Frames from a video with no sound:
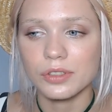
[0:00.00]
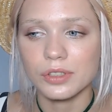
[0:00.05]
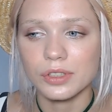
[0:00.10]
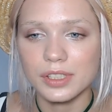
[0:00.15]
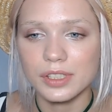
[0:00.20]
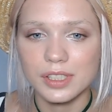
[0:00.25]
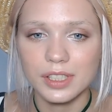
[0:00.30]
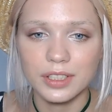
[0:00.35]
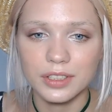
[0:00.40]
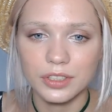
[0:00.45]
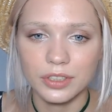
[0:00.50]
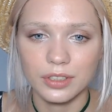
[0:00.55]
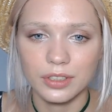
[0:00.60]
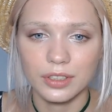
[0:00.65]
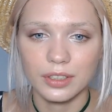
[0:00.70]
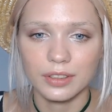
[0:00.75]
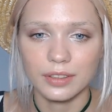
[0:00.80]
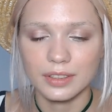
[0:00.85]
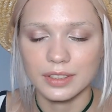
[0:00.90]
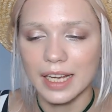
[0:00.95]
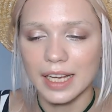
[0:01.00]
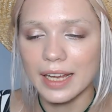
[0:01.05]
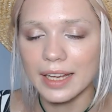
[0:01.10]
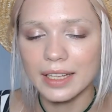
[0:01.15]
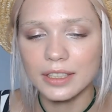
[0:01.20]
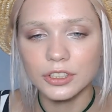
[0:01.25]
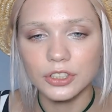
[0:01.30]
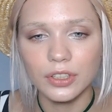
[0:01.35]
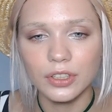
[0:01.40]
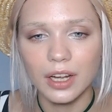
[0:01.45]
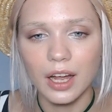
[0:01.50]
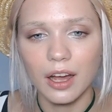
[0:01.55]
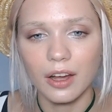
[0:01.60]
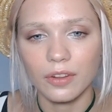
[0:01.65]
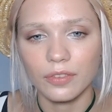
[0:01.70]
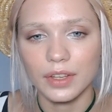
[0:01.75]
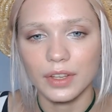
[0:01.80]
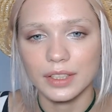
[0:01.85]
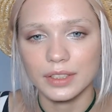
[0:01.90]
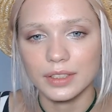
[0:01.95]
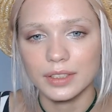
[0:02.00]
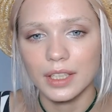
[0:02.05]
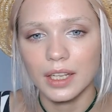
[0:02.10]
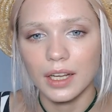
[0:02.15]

consider take into account that